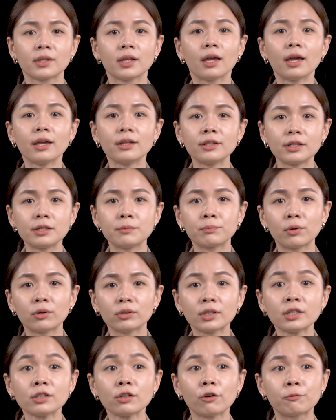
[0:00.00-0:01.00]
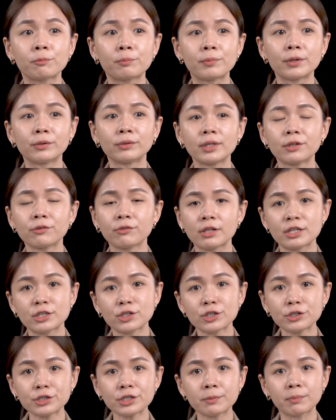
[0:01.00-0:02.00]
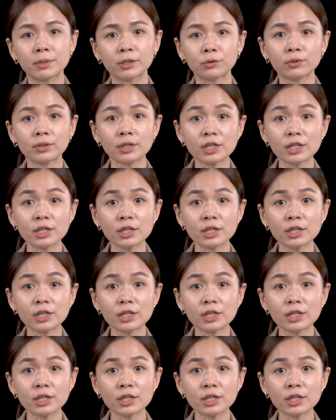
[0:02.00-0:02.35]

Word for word: and the importance of building relationship between